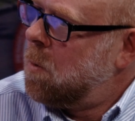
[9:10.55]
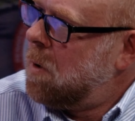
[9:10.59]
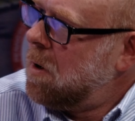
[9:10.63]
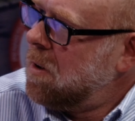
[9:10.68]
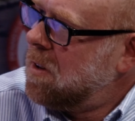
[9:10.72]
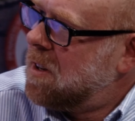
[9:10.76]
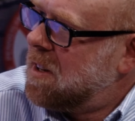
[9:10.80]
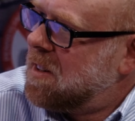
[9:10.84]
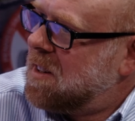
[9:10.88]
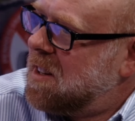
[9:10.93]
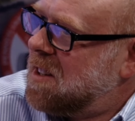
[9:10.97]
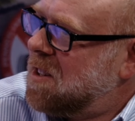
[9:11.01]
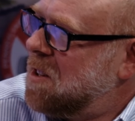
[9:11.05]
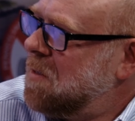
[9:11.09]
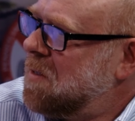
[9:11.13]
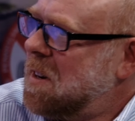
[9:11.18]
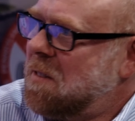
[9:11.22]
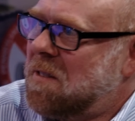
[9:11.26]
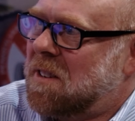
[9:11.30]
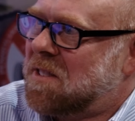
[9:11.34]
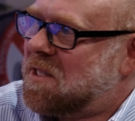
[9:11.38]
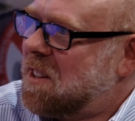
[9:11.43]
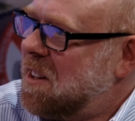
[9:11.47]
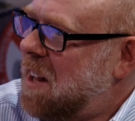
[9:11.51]
Well, Linda, you've
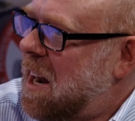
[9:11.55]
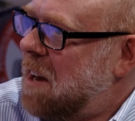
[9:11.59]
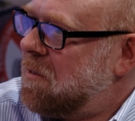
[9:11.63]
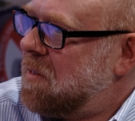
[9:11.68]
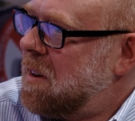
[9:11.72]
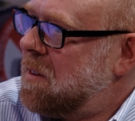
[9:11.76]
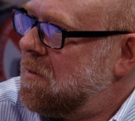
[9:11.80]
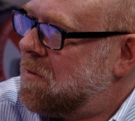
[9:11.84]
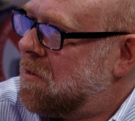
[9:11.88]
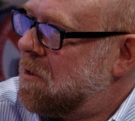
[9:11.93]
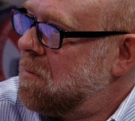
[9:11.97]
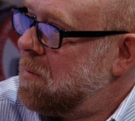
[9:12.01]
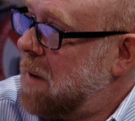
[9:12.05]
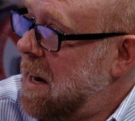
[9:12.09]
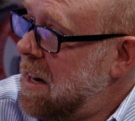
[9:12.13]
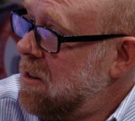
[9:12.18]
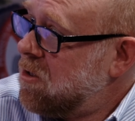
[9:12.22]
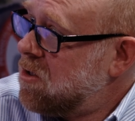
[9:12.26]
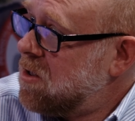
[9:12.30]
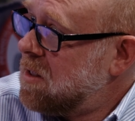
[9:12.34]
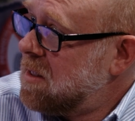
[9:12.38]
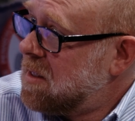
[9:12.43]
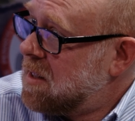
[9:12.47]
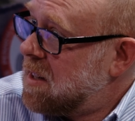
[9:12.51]
given us a lot of
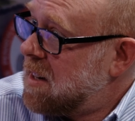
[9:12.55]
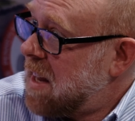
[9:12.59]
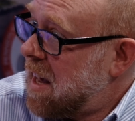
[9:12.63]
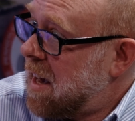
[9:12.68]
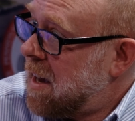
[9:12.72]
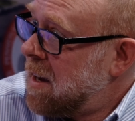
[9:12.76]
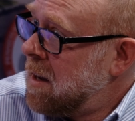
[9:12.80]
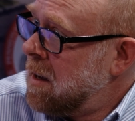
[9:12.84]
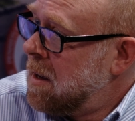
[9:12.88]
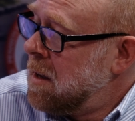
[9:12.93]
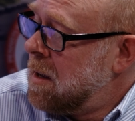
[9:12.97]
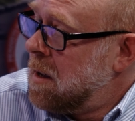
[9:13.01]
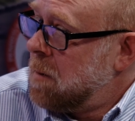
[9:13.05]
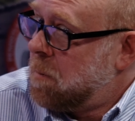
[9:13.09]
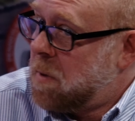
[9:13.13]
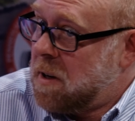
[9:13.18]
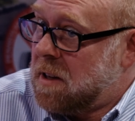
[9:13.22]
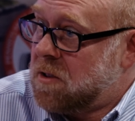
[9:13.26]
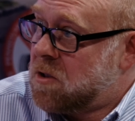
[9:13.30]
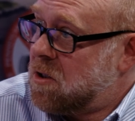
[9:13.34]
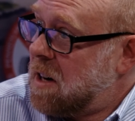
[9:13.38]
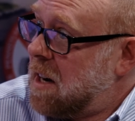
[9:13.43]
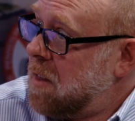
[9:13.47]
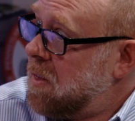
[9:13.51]
information today, but
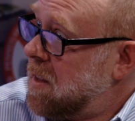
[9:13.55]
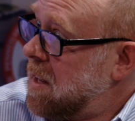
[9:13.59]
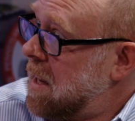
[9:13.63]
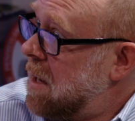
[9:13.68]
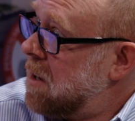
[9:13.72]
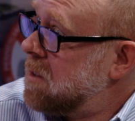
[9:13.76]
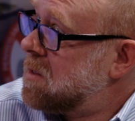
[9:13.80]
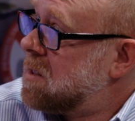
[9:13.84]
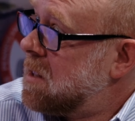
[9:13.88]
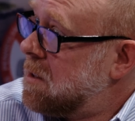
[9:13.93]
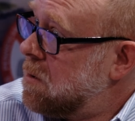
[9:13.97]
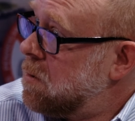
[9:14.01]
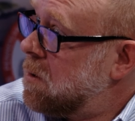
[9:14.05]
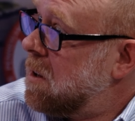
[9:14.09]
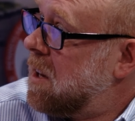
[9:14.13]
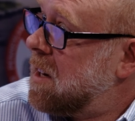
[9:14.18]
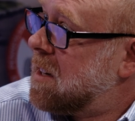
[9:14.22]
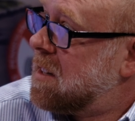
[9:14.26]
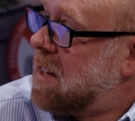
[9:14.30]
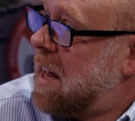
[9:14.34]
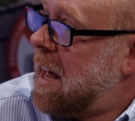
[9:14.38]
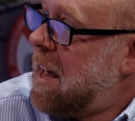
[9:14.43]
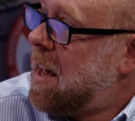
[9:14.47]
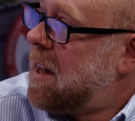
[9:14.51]
is there anything else that you'd
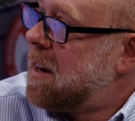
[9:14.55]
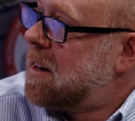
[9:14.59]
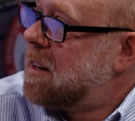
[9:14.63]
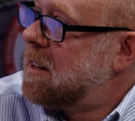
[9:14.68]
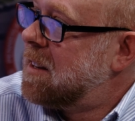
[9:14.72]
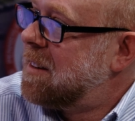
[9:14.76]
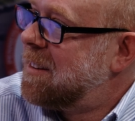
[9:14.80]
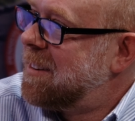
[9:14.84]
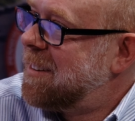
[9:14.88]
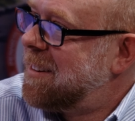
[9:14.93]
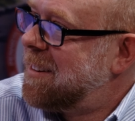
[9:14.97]
like to add?